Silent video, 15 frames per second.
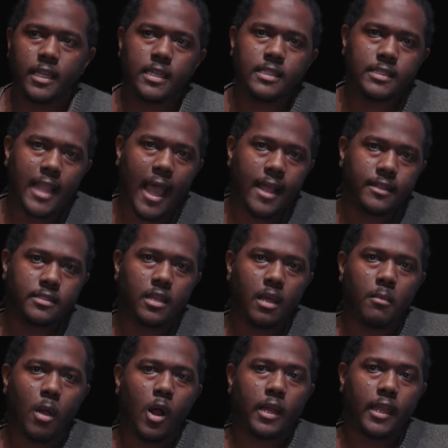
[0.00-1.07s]
is not
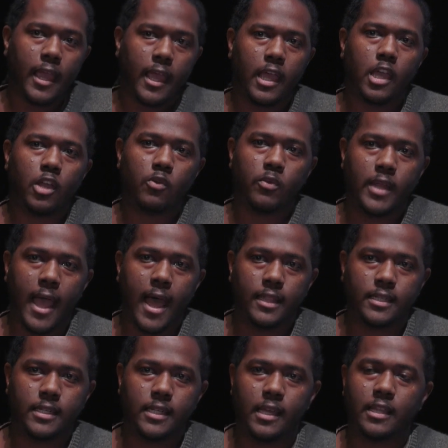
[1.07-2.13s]
some archaic
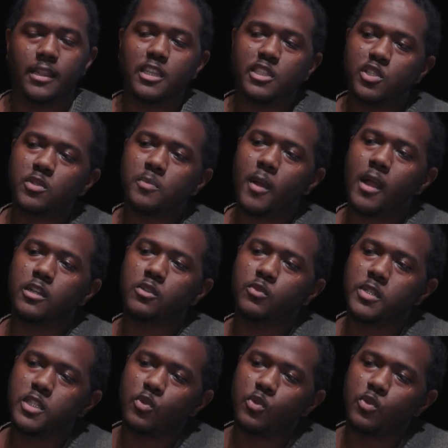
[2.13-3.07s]
reality, and this is part of the reason